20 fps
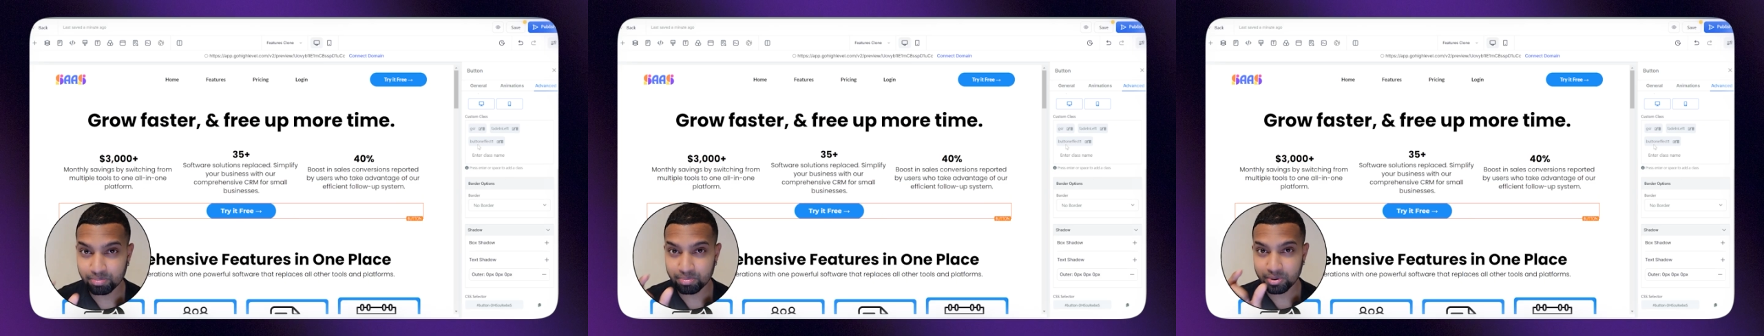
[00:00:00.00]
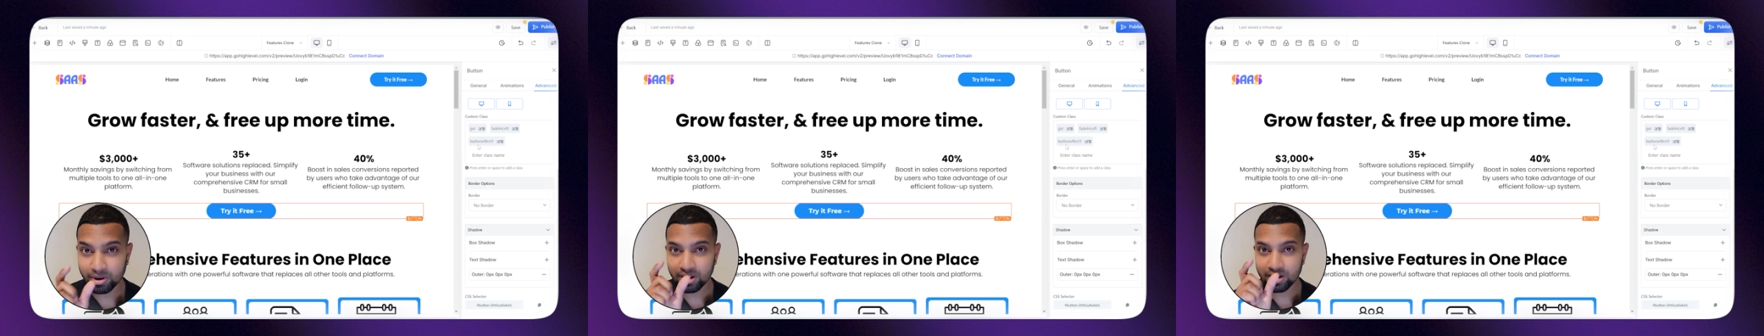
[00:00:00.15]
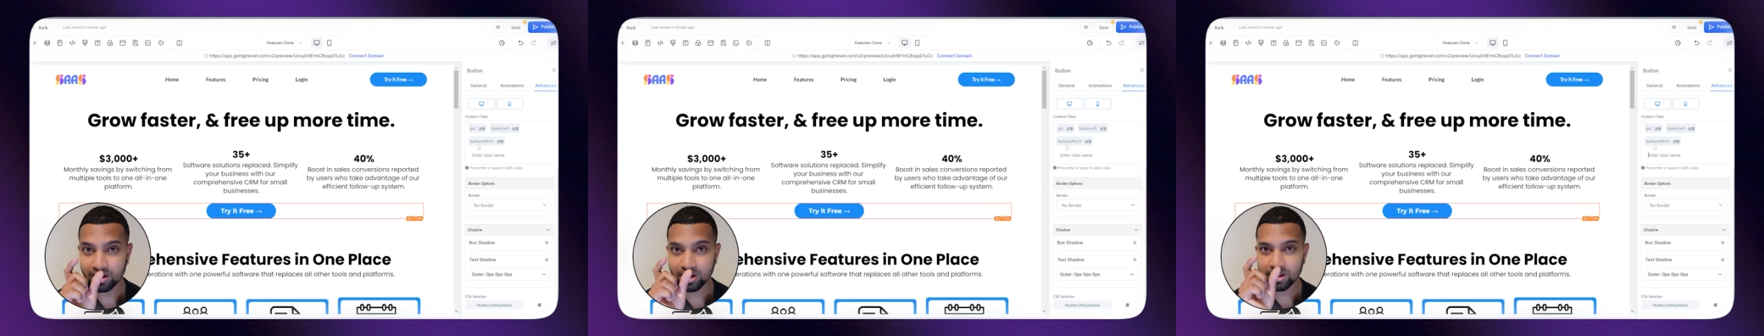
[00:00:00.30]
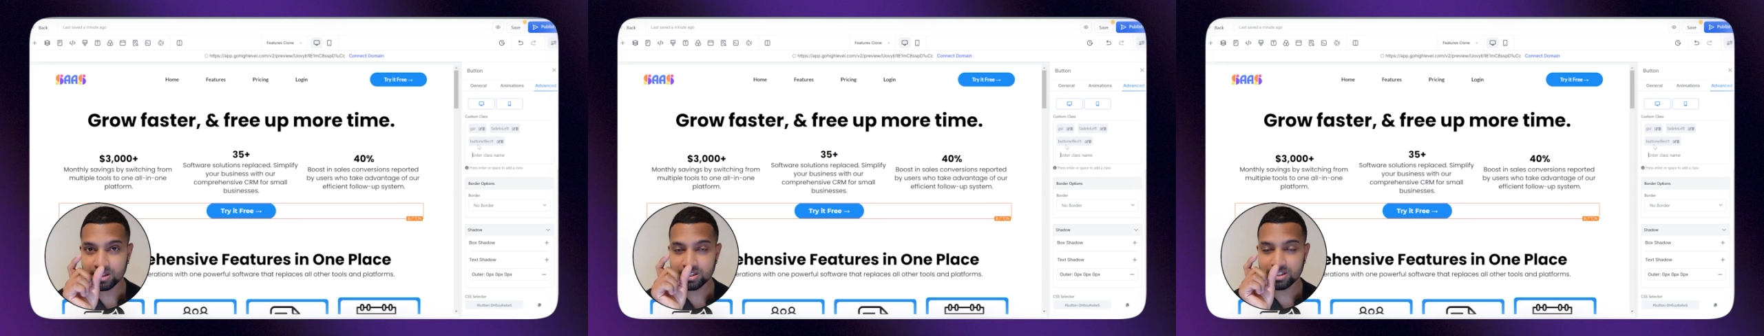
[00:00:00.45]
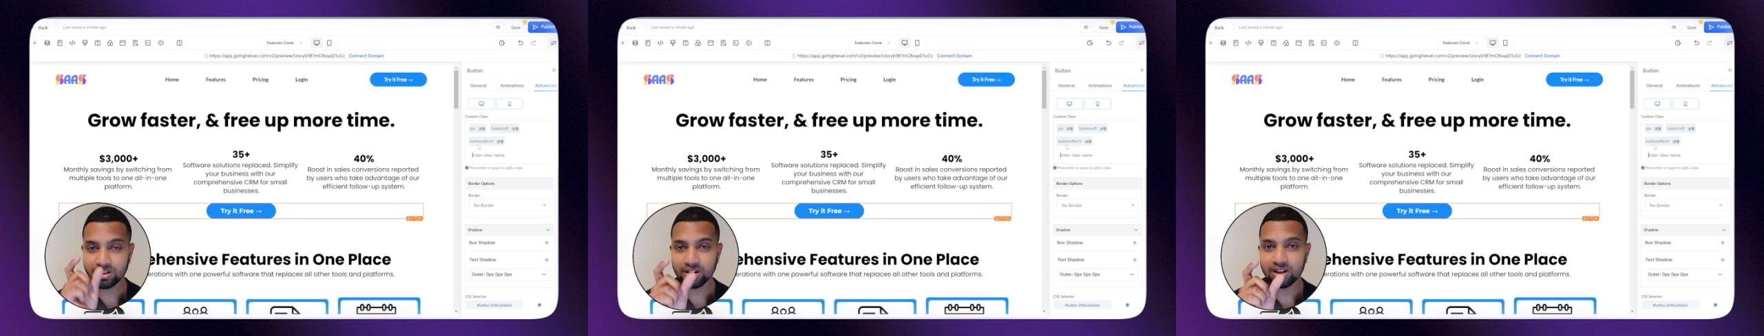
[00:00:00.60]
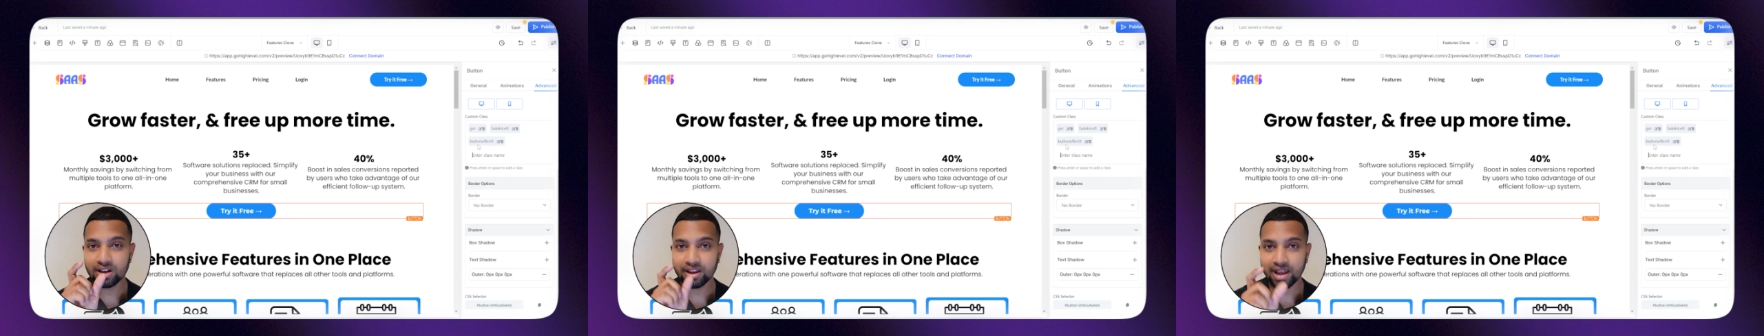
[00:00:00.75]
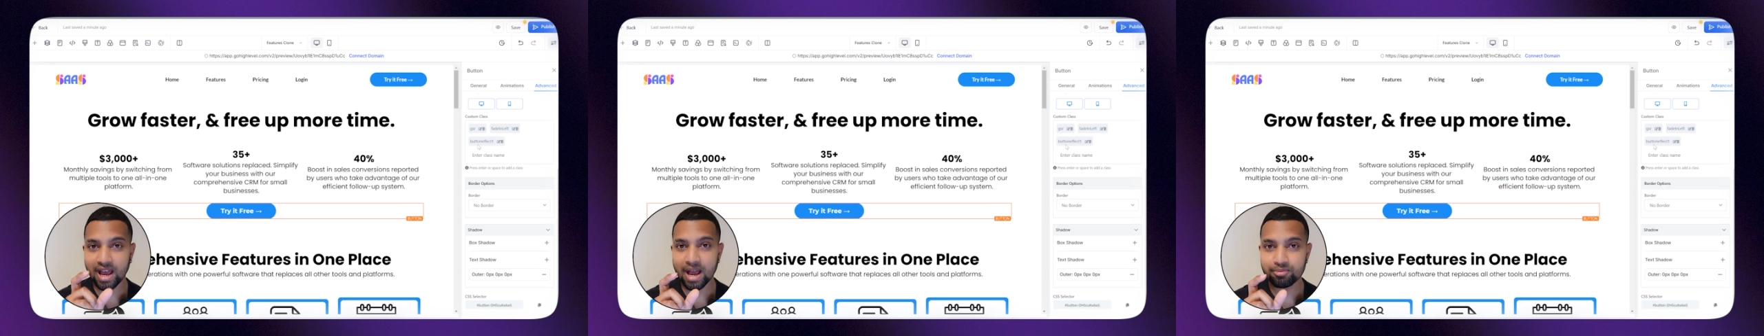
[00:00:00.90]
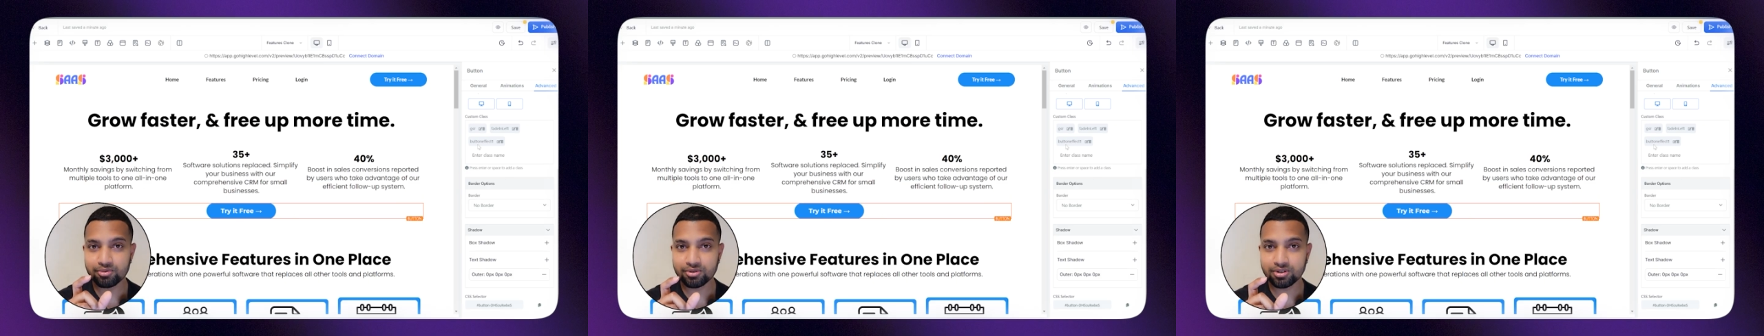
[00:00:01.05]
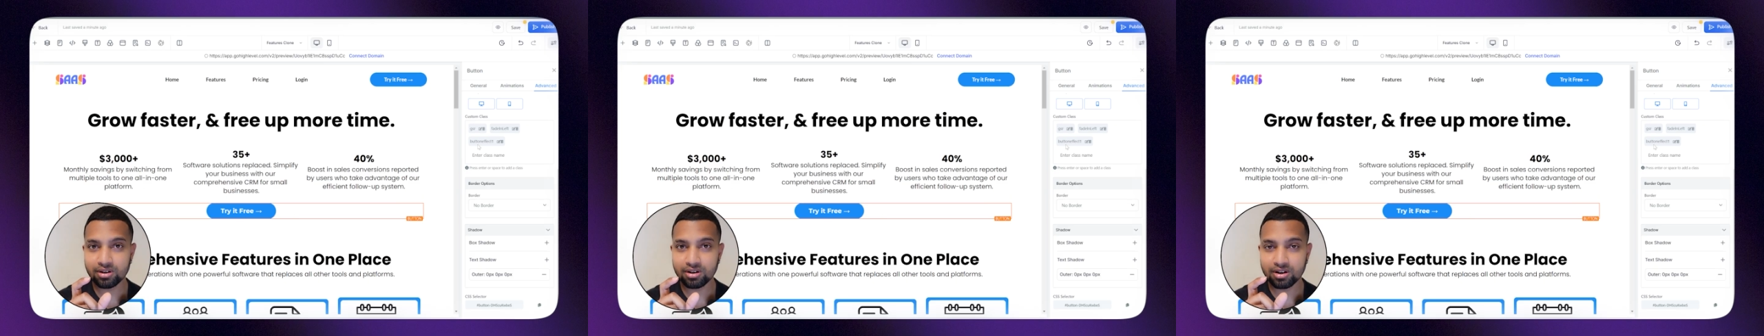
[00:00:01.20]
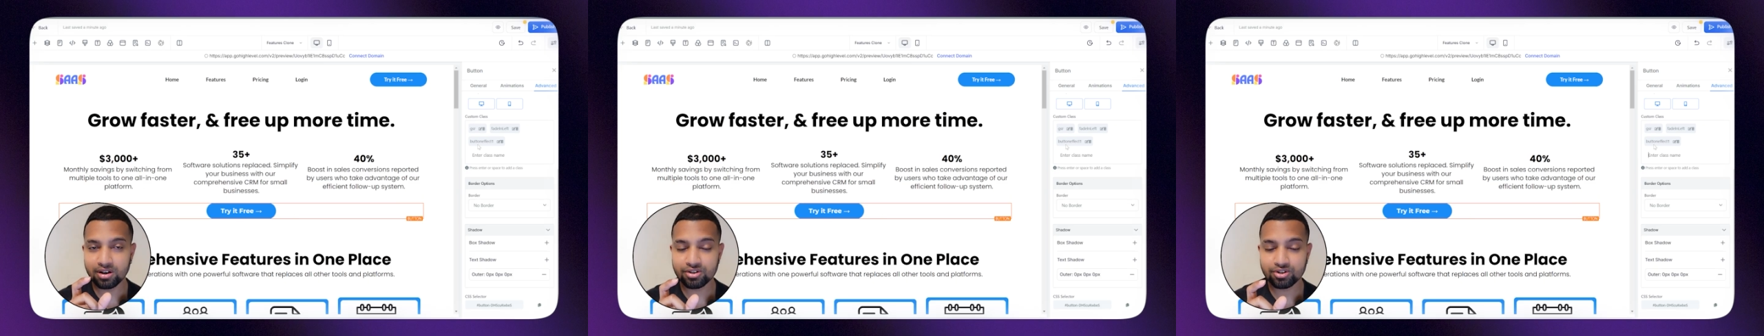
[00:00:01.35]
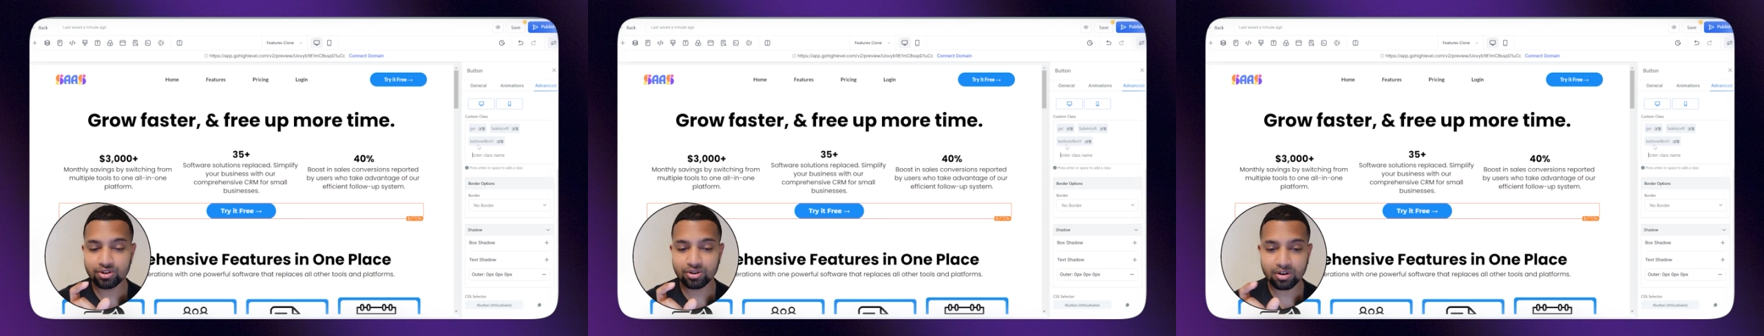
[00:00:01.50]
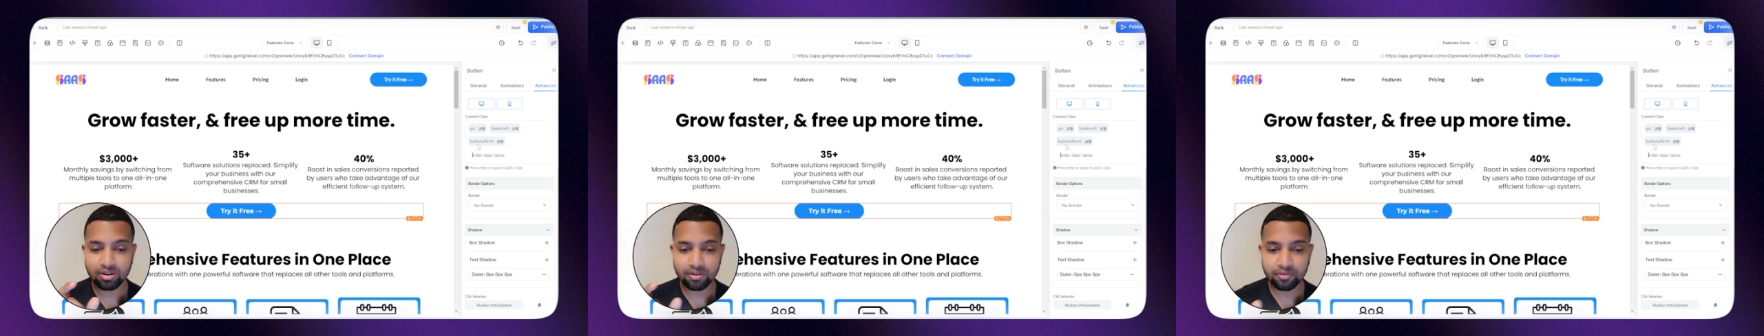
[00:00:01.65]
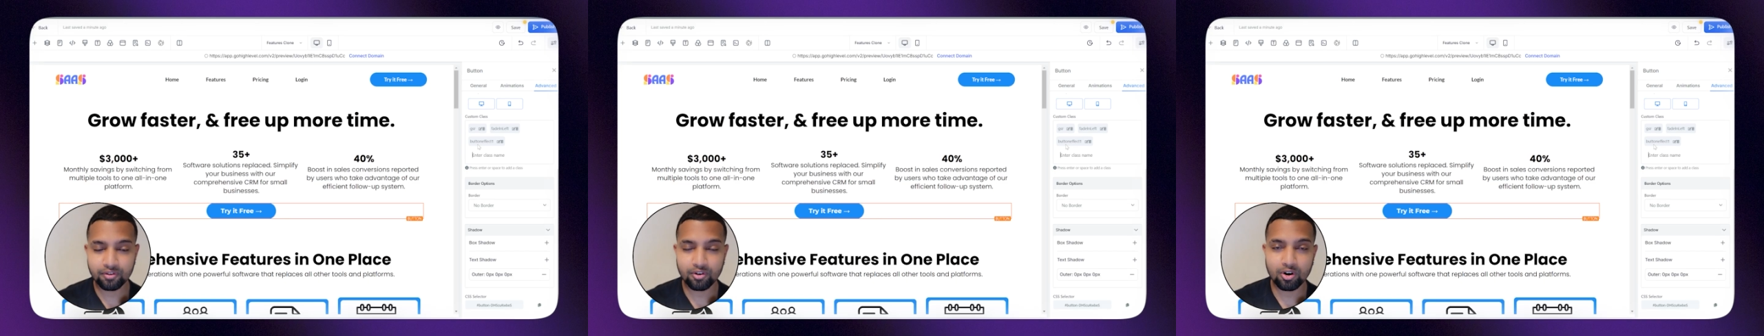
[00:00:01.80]
put a single caption
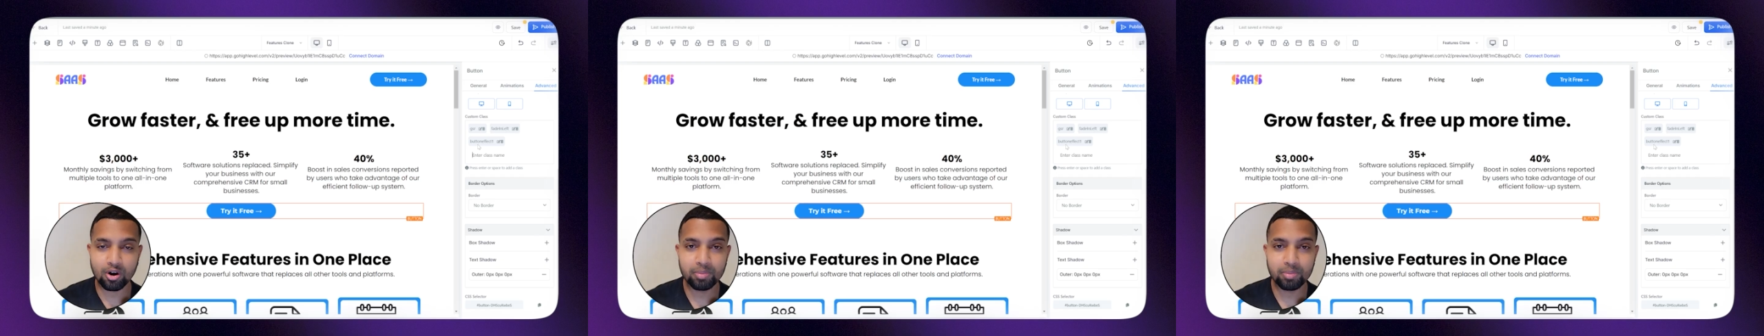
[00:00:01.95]
instead of